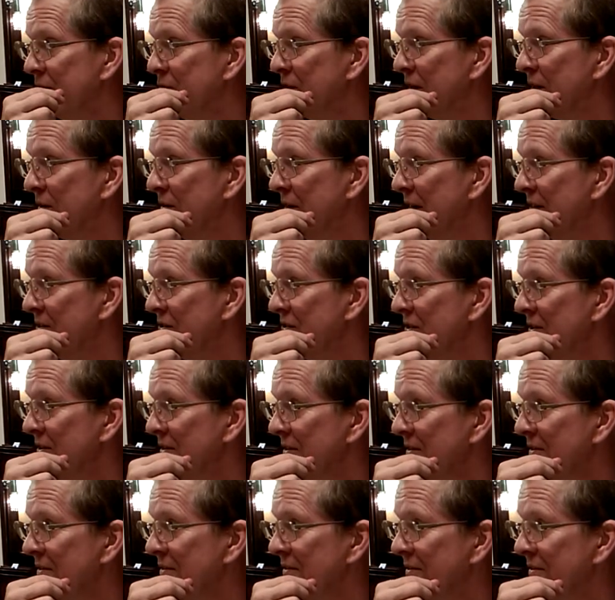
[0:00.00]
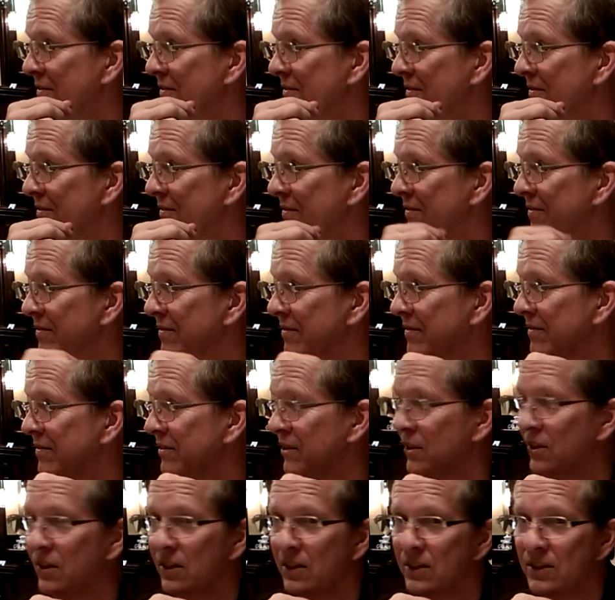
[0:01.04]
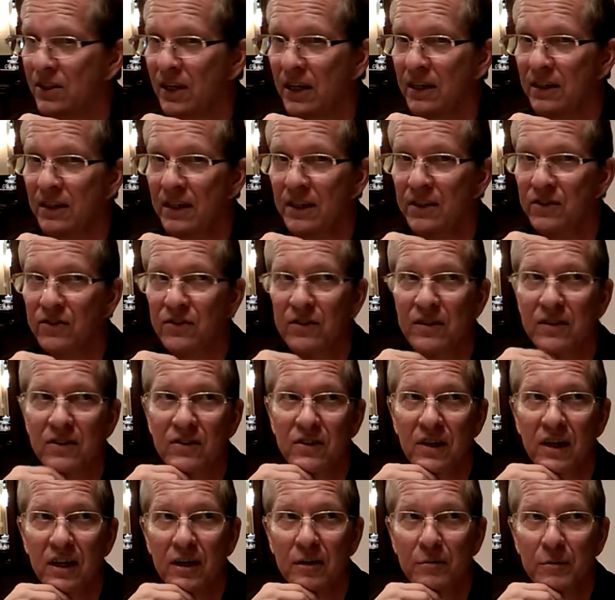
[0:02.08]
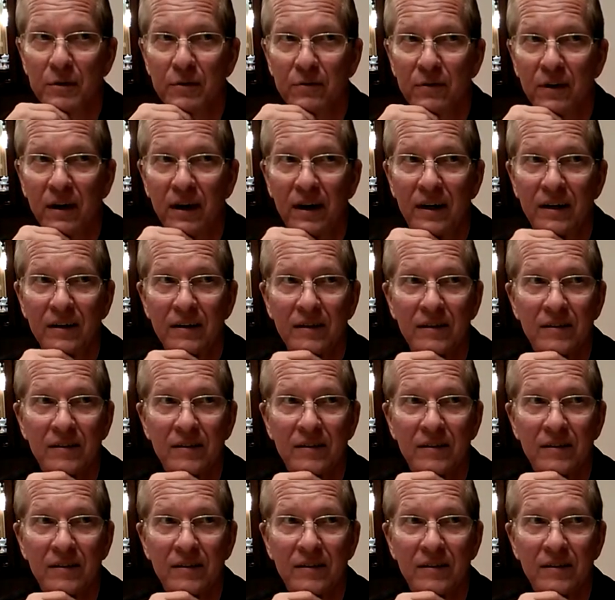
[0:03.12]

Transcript: Trick question. You're going to say Nichiren, and it's not going to be right.